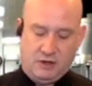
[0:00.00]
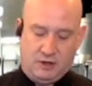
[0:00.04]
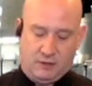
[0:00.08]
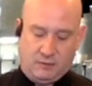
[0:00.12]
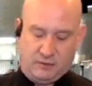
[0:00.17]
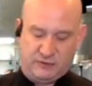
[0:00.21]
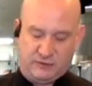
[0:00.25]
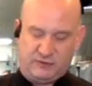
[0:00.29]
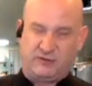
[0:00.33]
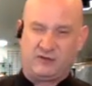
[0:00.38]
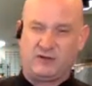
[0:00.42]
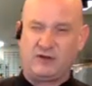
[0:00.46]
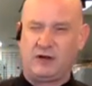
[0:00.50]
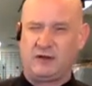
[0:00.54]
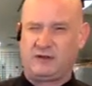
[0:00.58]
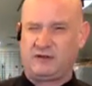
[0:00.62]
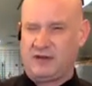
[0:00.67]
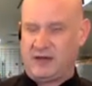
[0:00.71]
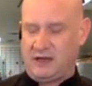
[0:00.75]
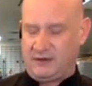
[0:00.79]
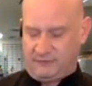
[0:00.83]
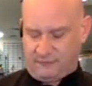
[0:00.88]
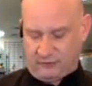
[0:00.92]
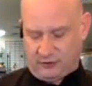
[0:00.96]
Once it's
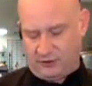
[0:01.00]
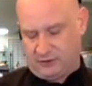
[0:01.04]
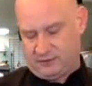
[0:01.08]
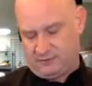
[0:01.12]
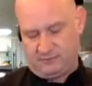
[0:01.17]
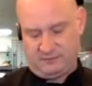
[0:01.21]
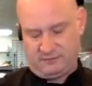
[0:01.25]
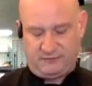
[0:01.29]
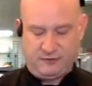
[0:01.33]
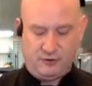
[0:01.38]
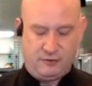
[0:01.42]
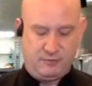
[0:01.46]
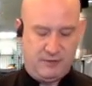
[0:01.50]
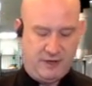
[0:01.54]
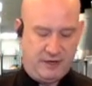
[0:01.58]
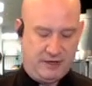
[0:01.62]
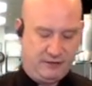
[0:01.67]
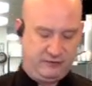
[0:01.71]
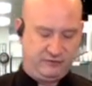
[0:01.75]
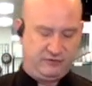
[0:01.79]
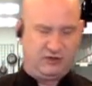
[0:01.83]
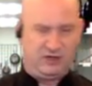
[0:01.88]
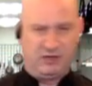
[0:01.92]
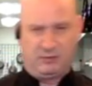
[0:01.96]
sauteed for a few
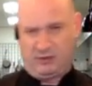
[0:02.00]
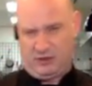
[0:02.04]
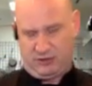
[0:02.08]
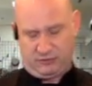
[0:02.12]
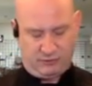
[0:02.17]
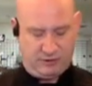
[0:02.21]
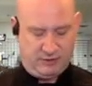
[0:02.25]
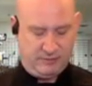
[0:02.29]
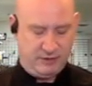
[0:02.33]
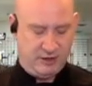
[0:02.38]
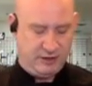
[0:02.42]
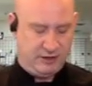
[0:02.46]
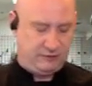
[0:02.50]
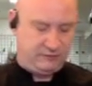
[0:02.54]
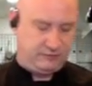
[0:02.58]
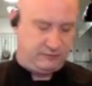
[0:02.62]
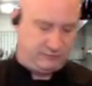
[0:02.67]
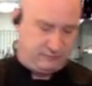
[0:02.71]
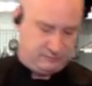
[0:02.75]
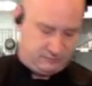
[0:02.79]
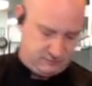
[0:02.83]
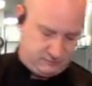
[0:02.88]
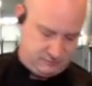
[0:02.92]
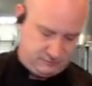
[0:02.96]
minutes, so give me 3 minutes.
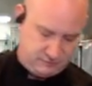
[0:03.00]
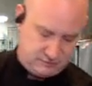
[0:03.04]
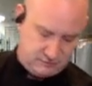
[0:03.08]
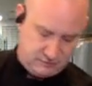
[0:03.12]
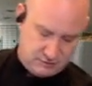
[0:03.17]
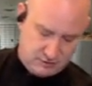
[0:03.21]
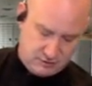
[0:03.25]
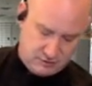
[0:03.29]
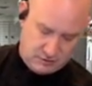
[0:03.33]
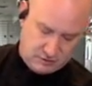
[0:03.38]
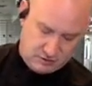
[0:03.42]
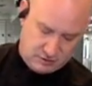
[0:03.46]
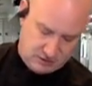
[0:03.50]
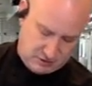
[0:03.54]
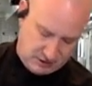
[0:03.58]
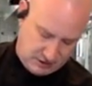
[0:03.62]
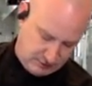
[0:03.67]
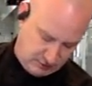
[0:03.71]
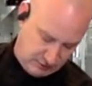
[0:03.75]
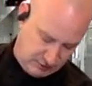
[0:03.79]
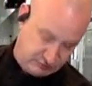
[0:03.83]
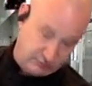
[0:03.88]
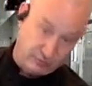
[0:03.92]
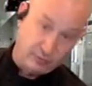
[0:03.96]
I'm
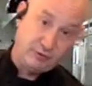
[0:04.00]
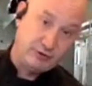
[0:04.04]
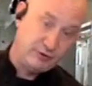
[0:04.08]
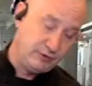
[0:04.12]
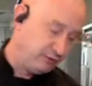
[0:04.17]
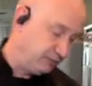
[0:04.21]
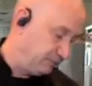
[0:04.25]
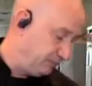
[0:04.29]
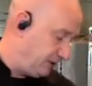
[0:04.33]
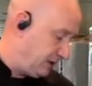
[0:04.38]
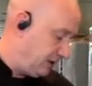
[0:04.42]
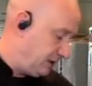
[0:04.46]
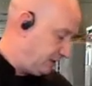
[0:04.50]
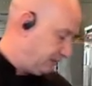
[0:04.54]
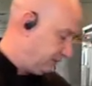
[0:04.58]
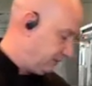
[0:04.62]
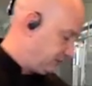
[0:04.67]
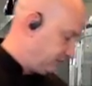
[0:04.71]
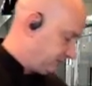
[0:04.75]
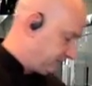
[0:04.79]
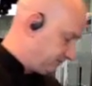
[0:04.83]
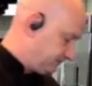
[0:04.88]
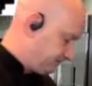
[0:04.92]
going to throw in those beans.